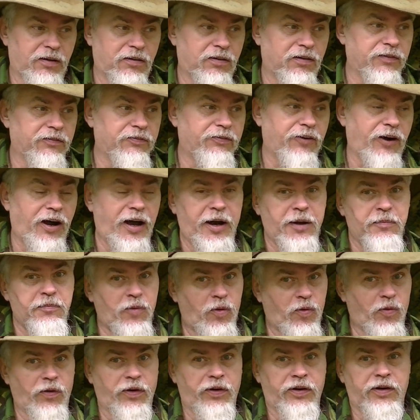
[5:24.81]
on Friday
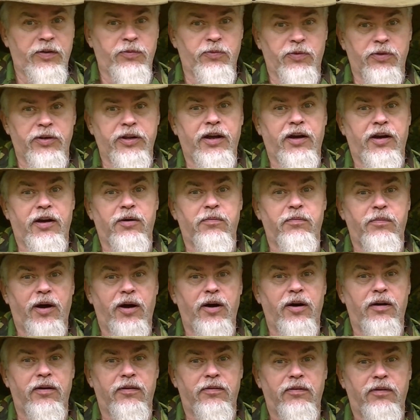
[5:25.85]
morning, and we'll get up
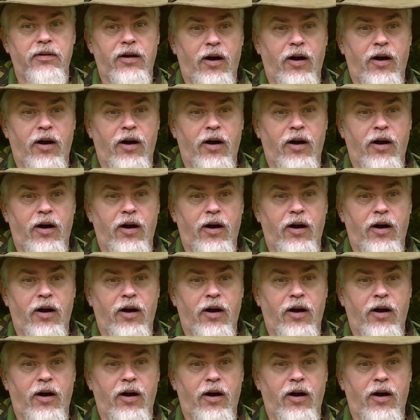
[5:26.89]
there